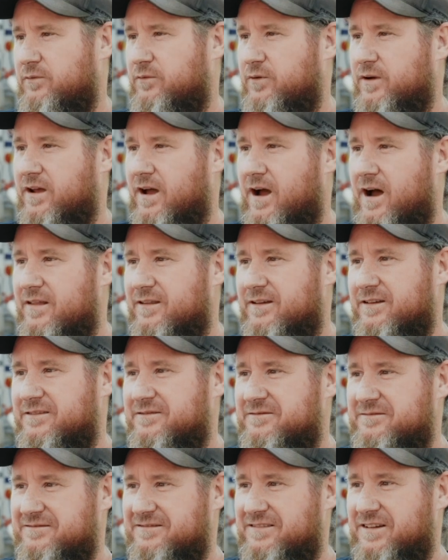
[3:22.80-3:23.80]
if we can't,
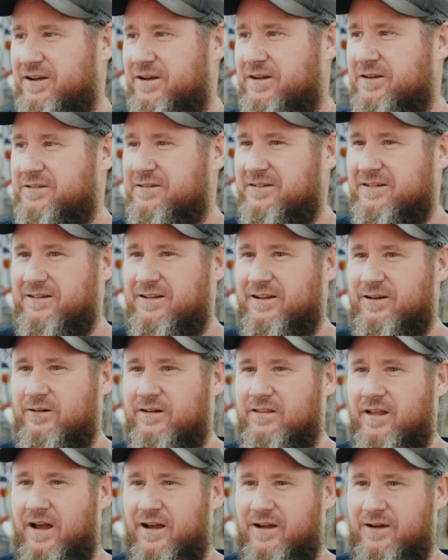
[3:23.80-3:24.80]
then yeah, they're
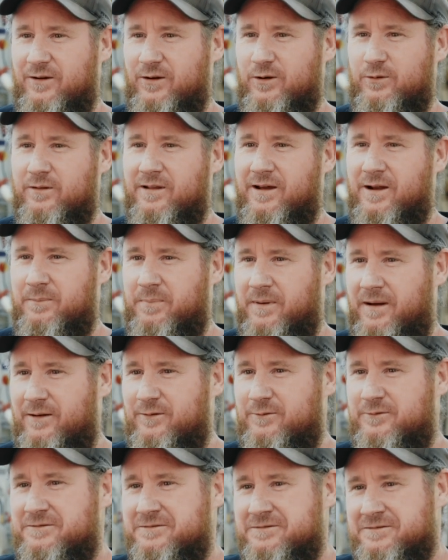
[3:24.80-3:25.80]
in that canoe without a
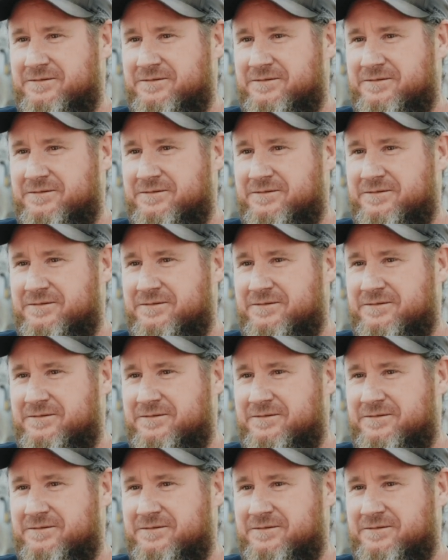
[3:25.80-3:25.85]
paddle.